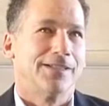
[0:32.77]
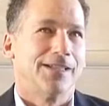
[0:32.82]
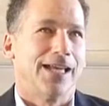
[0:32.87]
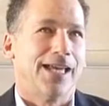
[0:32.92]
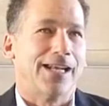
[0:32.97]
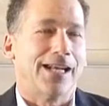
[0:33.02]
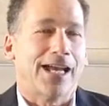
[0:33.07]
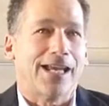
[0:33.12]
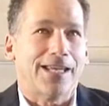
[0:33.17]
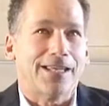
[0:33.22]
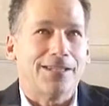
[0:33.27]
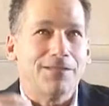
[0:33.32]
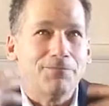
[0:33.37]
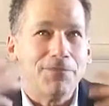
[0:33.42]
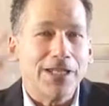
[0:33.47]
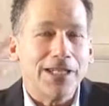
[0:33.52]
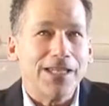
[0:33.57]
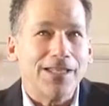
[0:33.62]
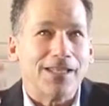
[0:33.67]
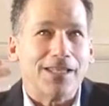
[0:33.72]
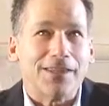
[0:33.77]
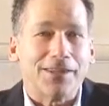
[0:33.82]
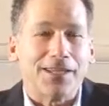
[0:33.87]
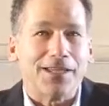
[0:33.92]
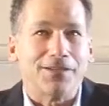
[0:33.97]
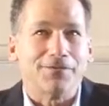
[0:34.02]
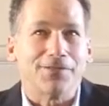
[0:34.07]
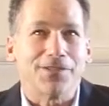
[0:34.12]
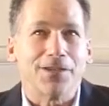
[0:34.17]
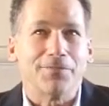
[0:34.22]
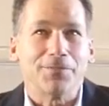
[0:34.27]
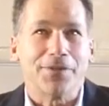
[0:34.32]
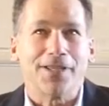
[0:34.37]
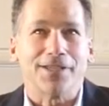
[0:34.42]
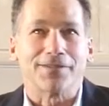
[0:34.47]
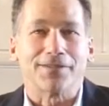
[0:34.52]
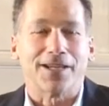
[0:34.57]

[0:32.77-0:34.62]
And I can immediately think of some things.